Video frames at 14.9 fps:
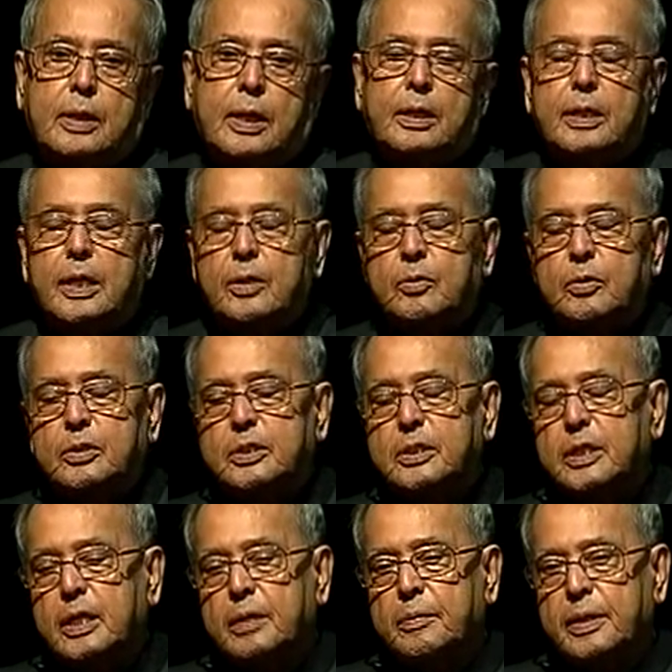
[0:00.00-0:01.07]
And I
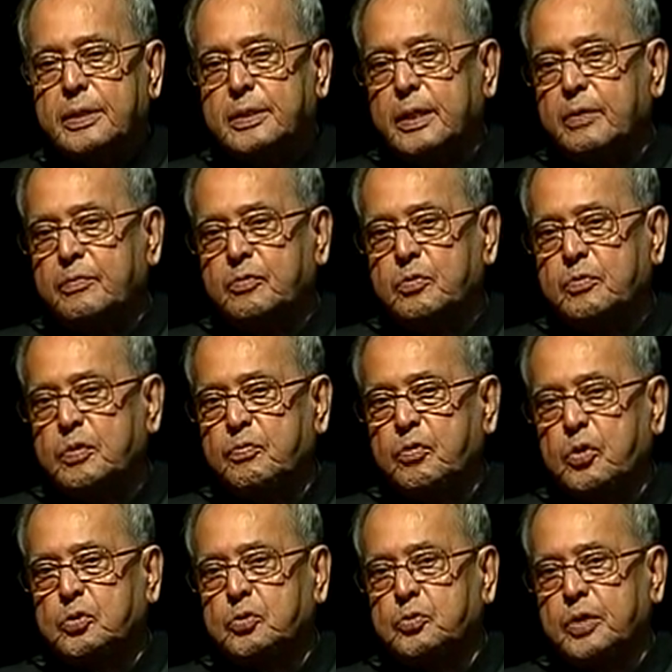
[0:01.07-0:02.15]
consider myself to be
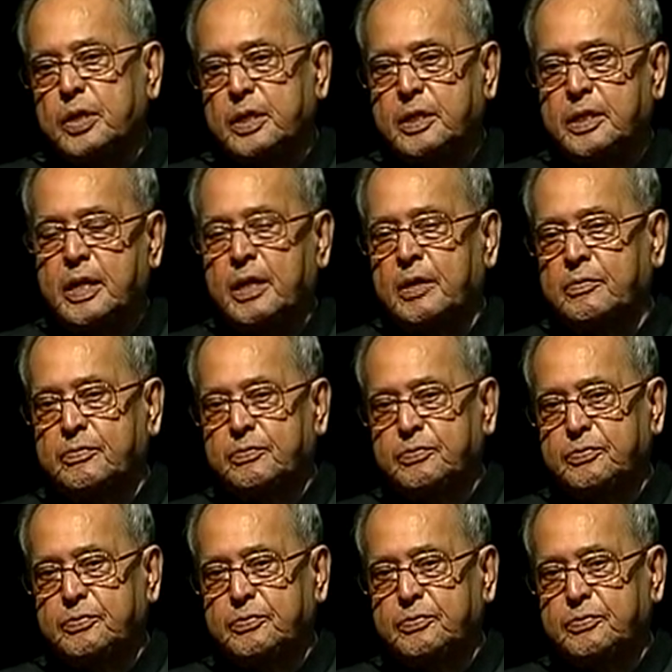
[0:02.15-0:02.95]
fortunate enough,